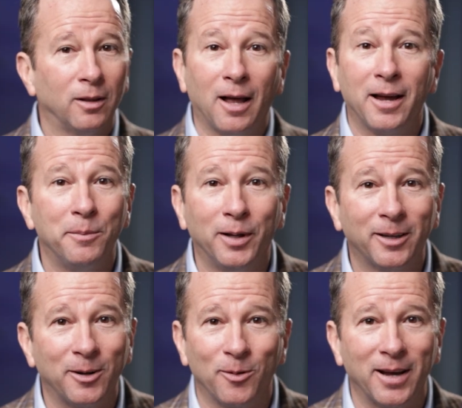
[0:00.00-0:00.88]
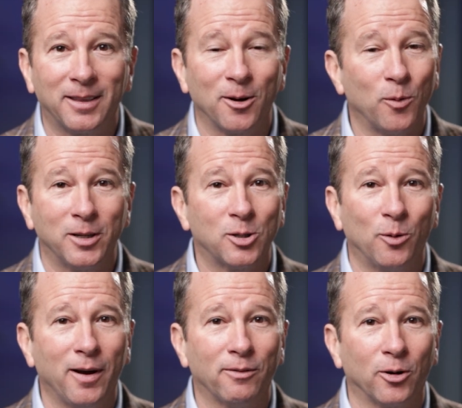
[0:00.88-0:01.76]
liability right there
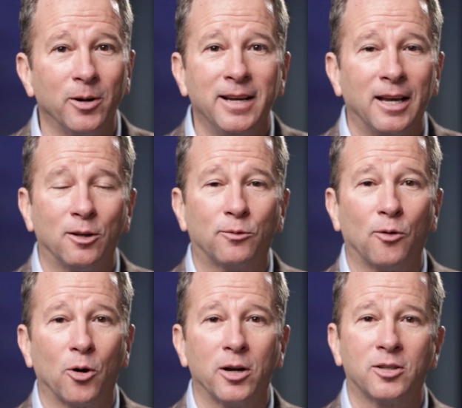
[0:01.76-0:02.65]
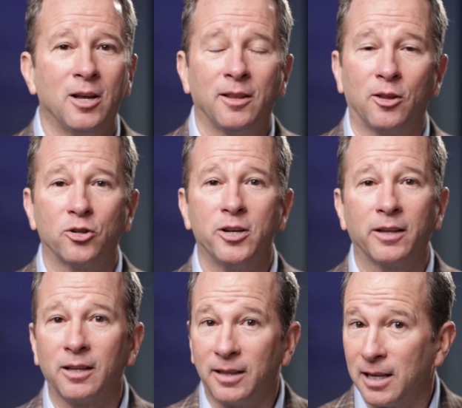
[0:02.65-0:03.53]
whatsoever as far as there's
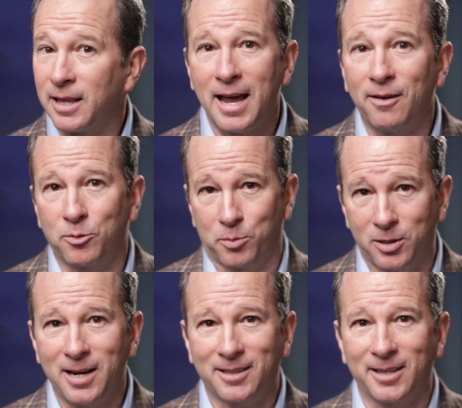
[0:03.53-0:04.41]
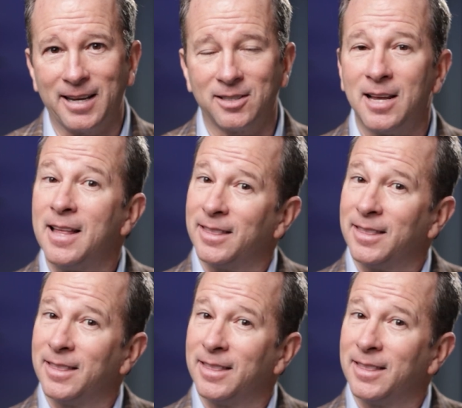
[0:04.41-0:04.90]
nothing that they have to protect against.